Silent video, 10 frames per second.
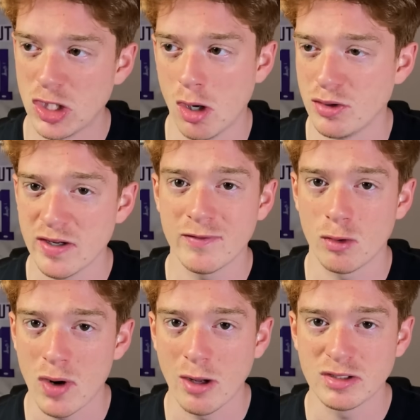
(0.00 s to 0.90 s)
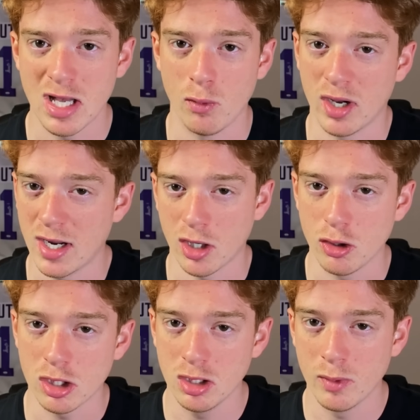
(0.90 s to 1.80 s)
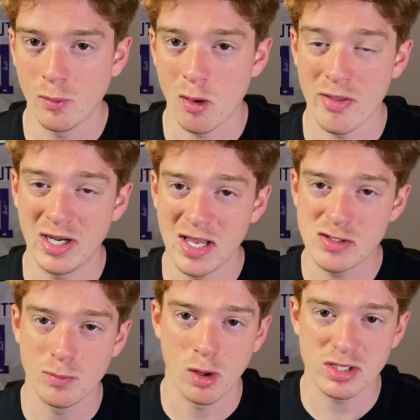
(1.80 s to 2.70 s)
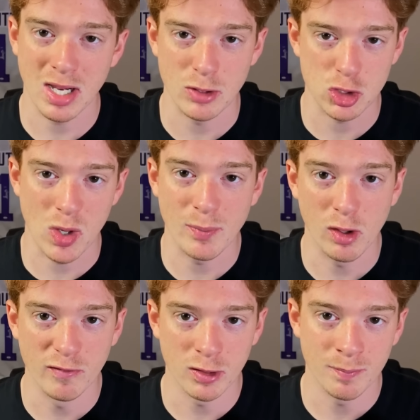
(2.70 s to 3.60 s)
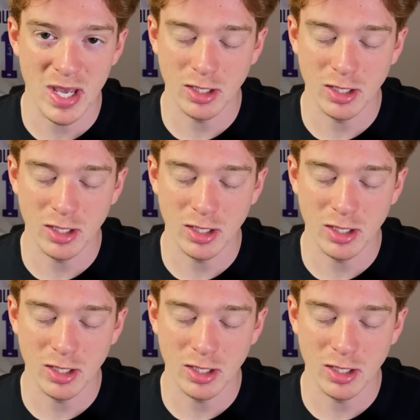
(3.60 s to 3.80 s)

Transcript: know, different routes that will kind of cook a little bit more, and then it gives you more time to swipe over and make